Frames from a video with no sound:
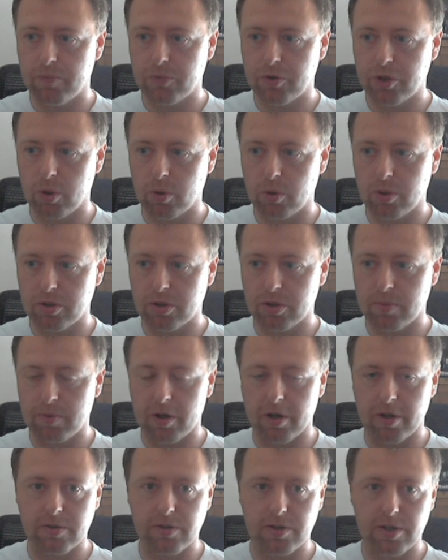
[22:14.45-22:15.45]
total
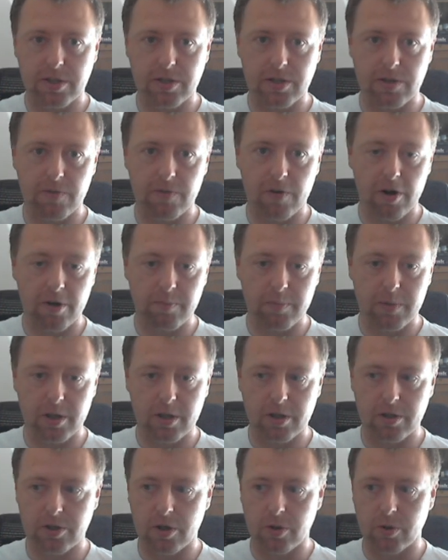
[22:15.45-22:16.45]
supply of 65
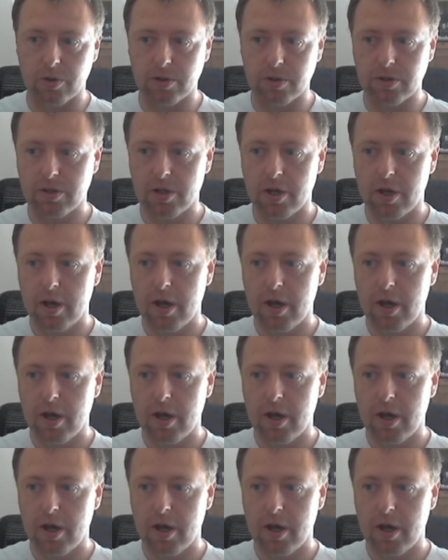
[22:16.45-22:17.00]
million tokens,